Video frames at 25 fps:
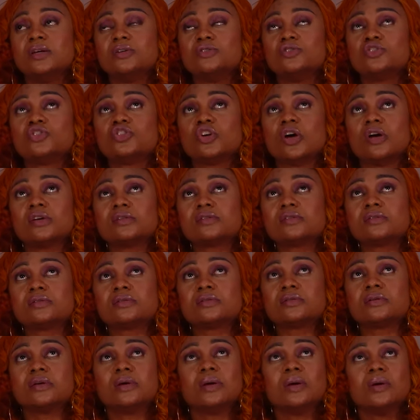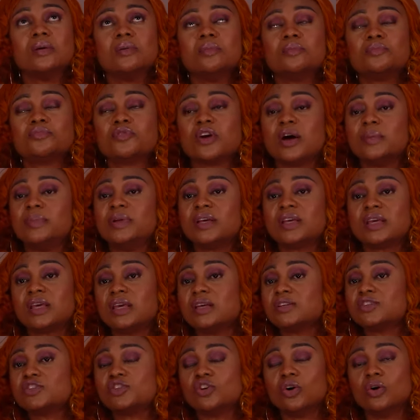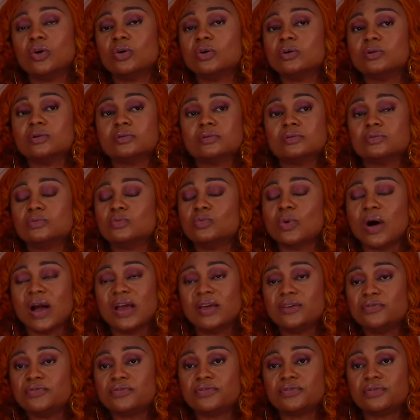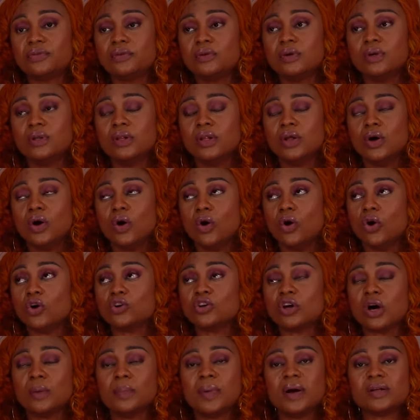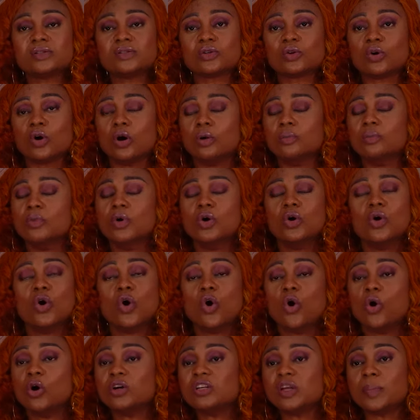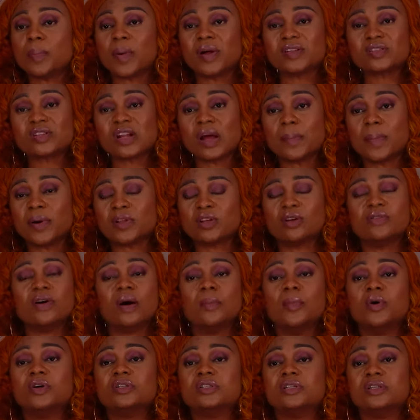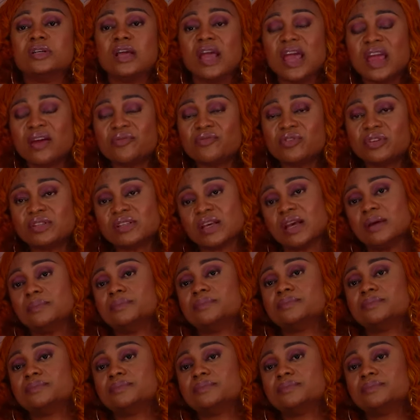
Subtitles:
just probably kiss your wife or you're about to come, hold a particular part of her body every time